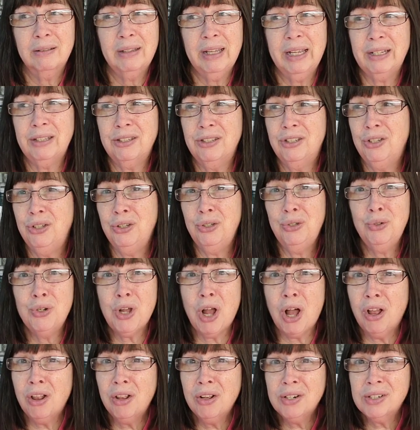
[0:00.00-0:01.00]
like $2
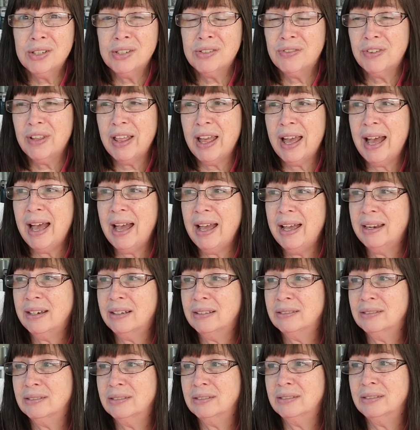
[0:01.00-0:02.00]
for that
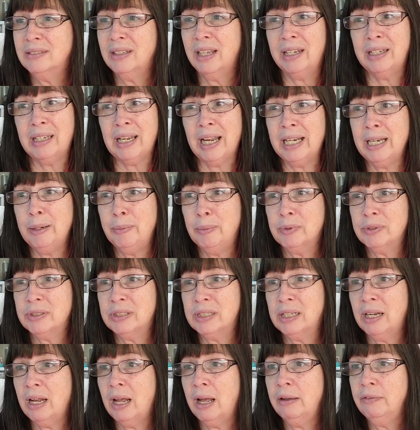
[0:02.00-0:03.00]
at 90%
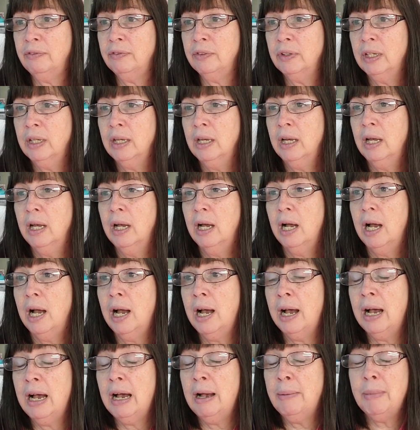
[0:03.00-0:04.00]
off.
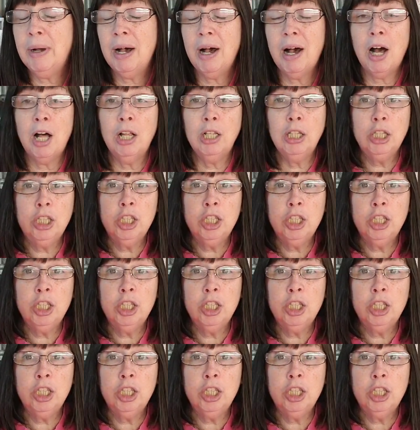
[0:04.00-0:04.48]
Um, a